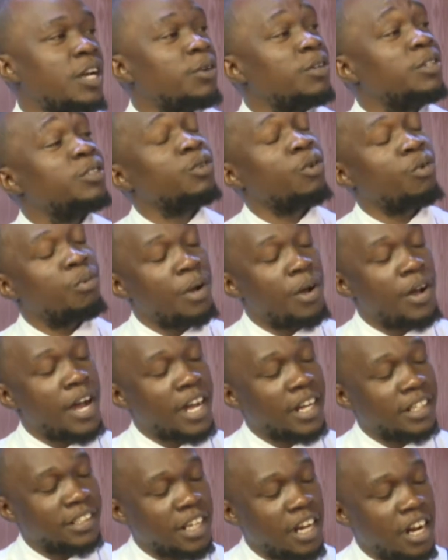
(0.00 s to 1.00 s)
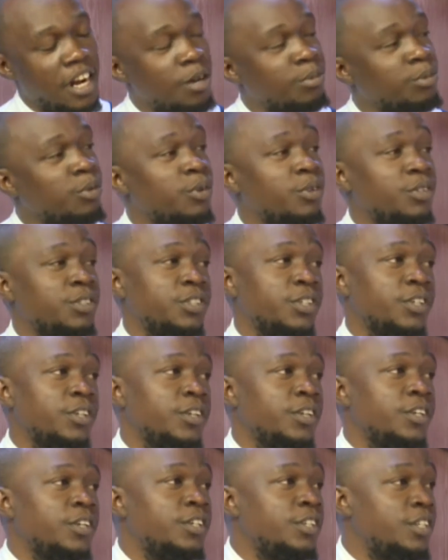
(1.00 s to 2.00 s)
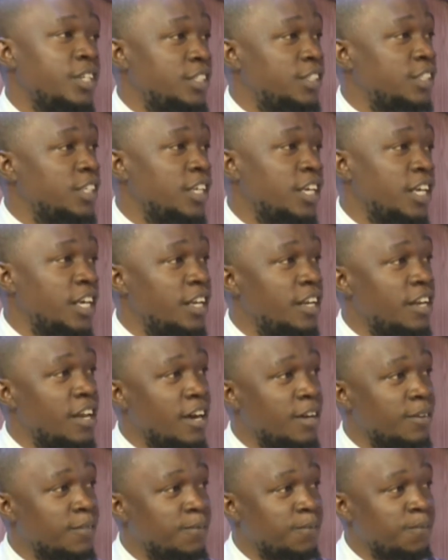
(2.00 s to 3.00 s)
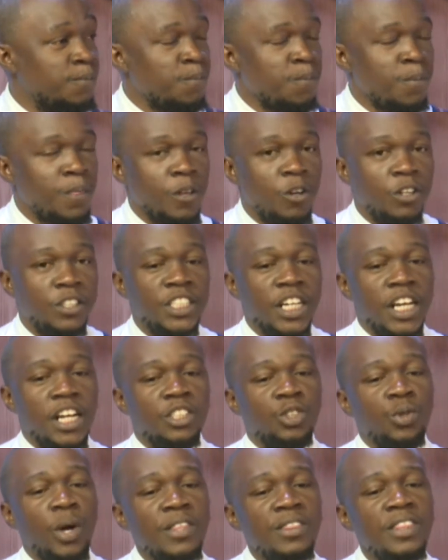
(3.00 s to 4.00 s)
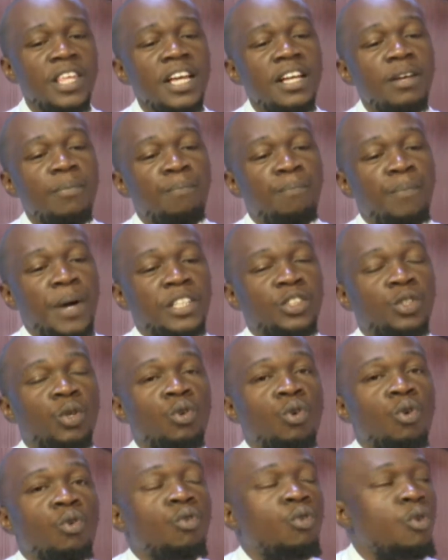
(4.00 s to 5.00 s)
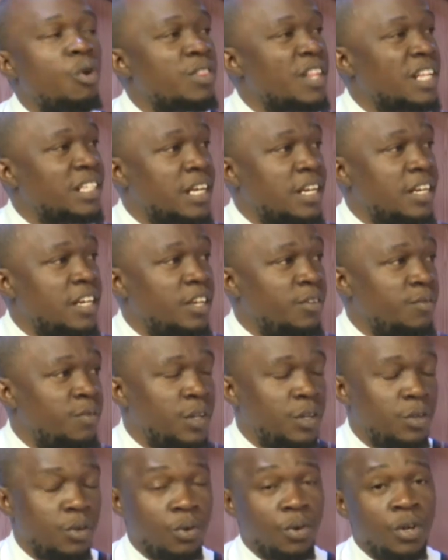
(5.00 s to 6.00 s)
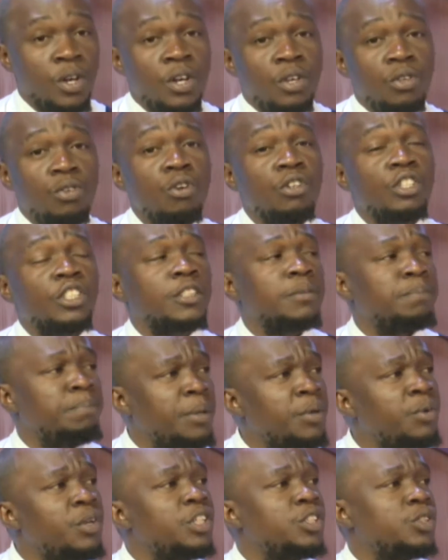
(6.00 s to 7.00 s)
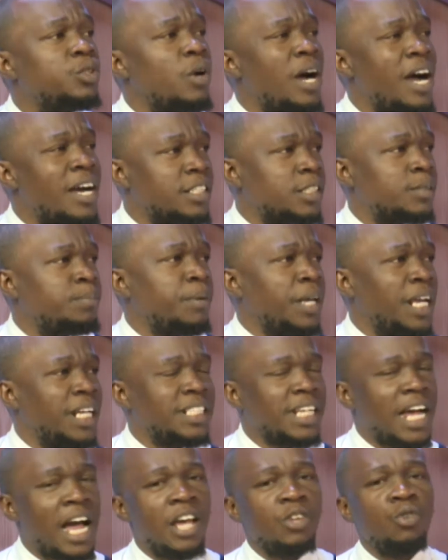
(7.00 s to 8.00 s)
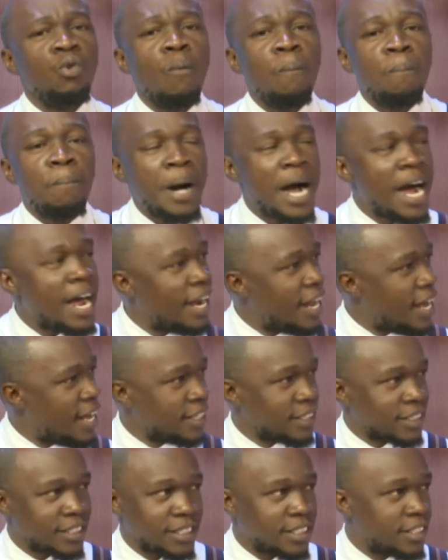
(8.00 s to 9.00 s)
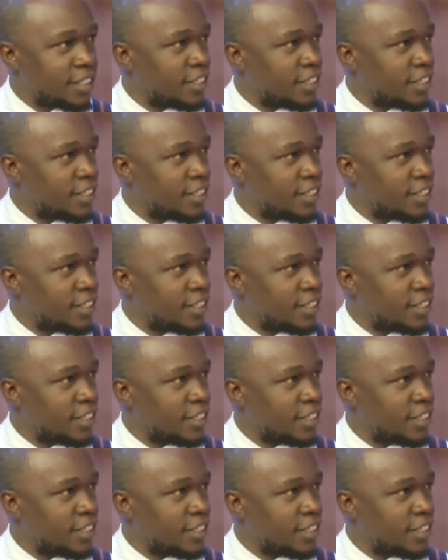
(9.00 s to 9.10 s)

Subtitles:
Oyinza okuba akazaala bwoti nzigenda. So I think personal growth as an individual, your spiritual aspect, are you balanced?